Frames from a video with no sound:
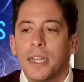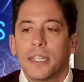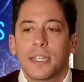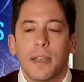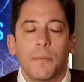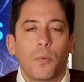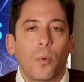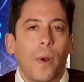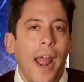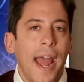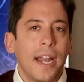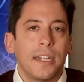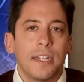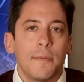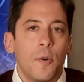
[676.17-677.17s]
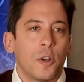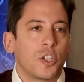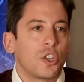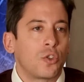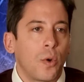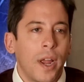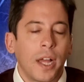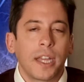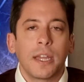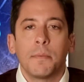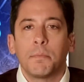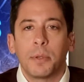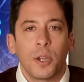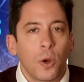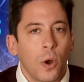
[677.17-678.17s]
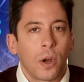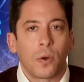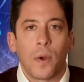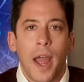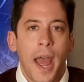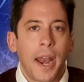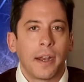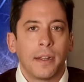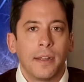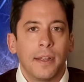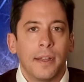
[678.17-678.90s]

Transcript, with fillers: Some random Australian bureaucrat,